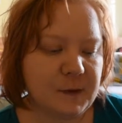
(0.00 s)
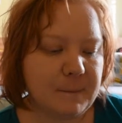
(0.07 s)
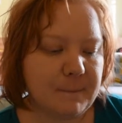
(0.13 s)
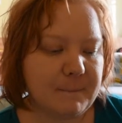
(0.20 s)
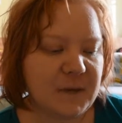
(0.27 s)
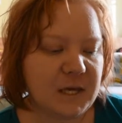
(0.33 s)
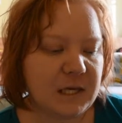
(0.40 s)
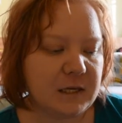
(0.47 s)

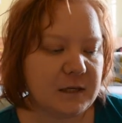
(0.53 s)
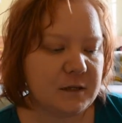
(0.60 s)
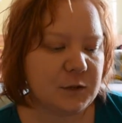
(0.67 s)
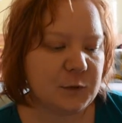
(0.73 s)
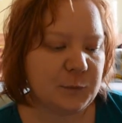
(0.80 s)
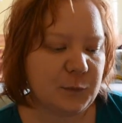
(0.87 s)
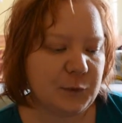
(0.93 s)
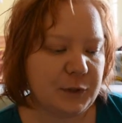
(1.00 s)
make a
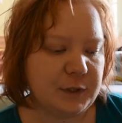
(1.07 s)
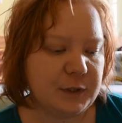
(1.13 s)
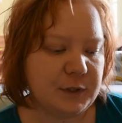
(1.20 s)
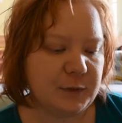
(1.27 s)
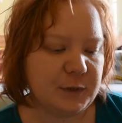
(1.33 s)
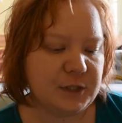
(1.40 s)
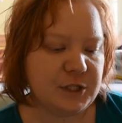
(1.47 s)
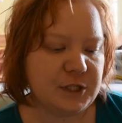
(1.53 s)
good point
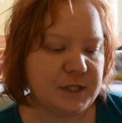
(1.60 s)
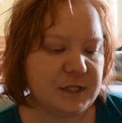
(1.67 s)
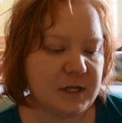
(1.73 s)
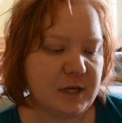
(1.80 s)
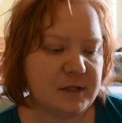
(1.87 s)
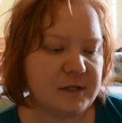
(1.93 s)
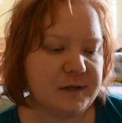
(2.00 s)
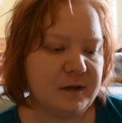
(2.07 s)
when she
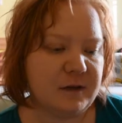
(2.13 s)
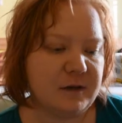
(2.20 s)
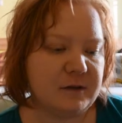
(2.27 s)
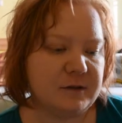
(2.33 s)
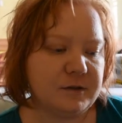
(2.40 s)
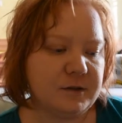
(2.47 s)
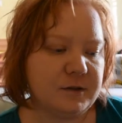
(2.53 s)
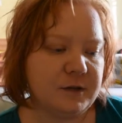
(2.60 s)
says
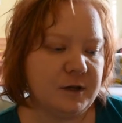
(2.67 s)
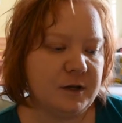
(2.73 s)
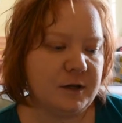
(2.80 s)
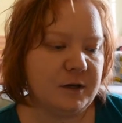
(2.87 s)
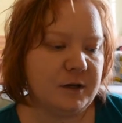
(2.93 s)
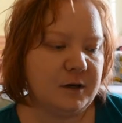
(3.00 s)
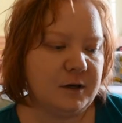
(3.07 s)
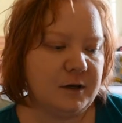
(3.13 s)
that
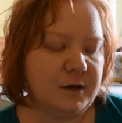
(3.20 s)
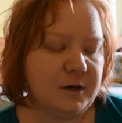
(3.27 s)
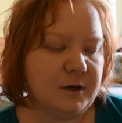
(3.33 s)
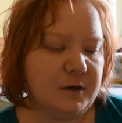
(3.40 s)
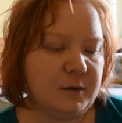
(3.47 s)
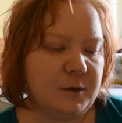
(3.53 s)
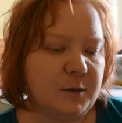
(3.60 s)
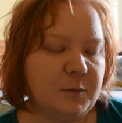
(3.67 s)

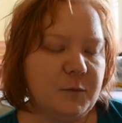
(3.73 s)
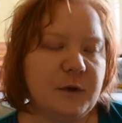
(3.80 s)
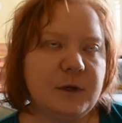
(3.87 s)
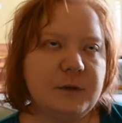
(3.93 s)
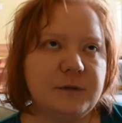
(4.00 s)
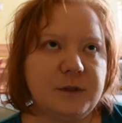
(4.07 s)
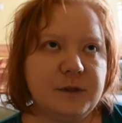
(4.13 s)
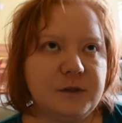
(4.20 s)
one
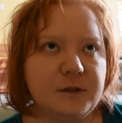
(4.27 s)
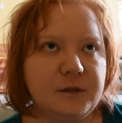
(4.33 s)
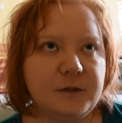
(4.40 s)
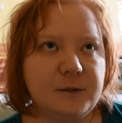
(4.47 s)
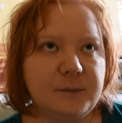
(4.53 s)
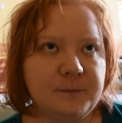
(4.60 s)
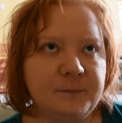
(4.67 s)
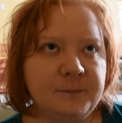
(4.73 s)
of
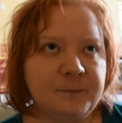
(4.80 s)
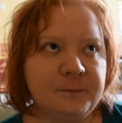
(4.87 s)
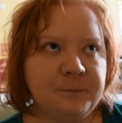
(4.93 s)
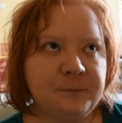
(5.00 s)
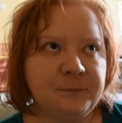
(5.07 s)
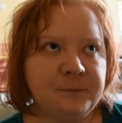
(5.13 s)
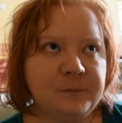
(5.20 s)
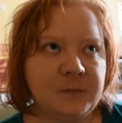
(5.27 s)
the
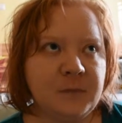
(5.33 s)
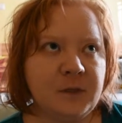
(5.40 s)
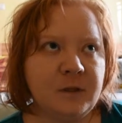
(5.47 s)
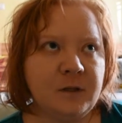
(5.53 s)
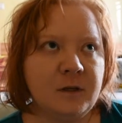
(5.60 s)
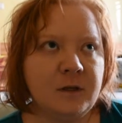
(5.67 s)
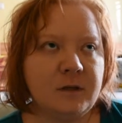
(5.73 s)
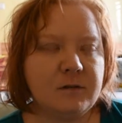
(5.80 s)

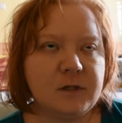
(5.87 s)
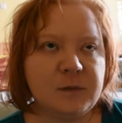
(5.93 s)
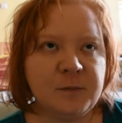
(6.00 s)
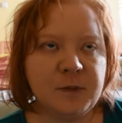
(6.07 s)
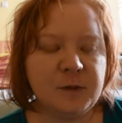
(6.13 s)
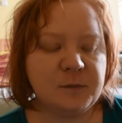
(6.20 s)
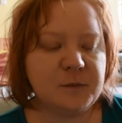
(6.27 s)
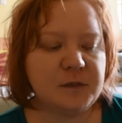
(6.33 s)

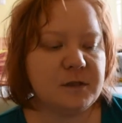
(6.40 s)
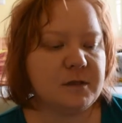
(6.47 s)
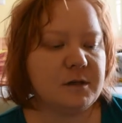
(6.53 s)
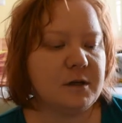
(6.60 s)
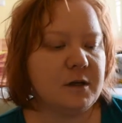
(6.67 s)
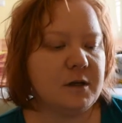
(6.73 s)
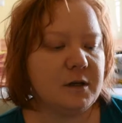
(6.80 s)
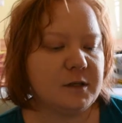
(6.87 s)
symptoms
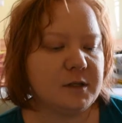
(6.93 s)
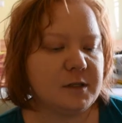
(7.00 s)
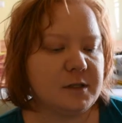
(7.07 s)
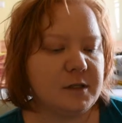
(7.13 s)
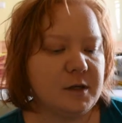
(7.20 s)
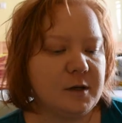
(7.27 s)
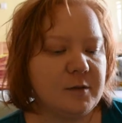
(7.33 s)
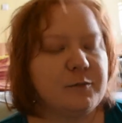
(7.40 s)

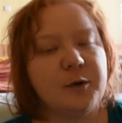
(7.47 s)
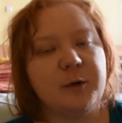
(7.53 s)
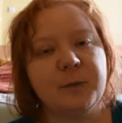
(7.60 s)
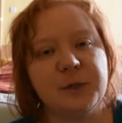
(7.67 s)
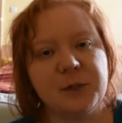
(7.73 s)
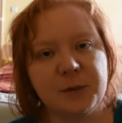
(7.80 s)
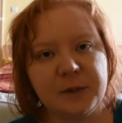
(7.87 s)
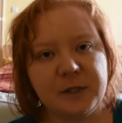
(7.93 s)
is
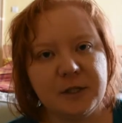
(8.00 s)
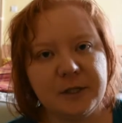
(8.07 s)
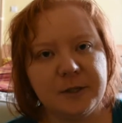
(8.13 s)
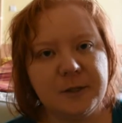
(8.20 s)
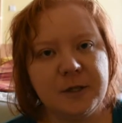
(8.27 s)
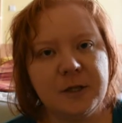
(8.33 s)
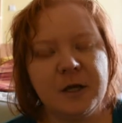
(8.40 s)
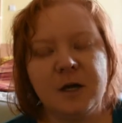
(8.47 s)

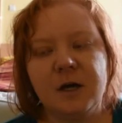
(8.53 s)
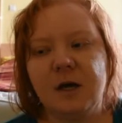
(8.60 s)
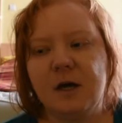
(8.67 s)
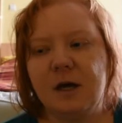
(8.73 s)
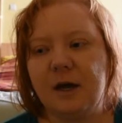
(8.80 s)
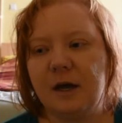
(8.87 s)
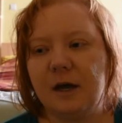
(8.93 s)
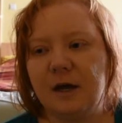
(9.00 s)
promiscuity,
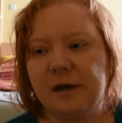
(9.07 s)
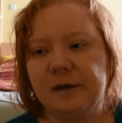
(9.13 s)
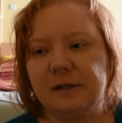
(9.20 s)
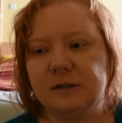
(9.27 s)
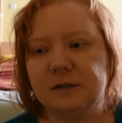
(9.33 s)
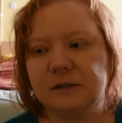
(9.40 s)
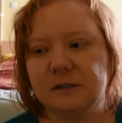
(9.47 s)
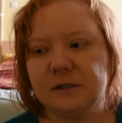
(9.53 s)

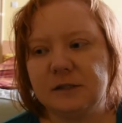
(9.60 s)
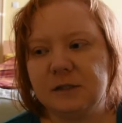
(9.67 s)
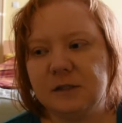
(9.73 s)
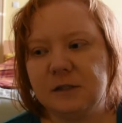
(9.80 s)
and